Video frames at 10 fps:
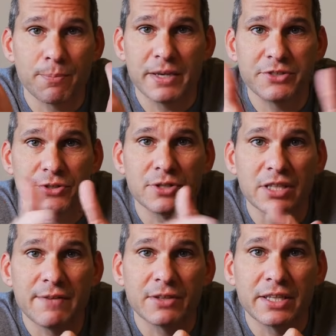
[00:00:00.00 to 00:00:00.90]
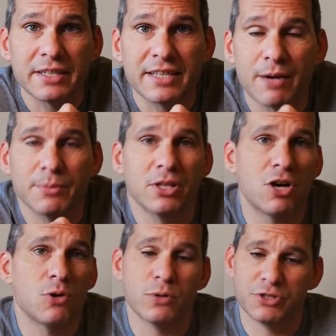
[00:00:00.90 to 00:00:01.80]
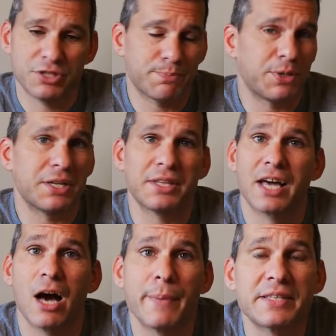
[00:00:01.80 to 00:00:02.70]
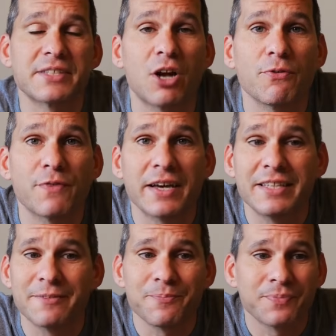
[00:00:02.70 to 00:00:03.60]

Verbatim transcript: make sure you leave a link down below or just put it in the comments and I'll find it.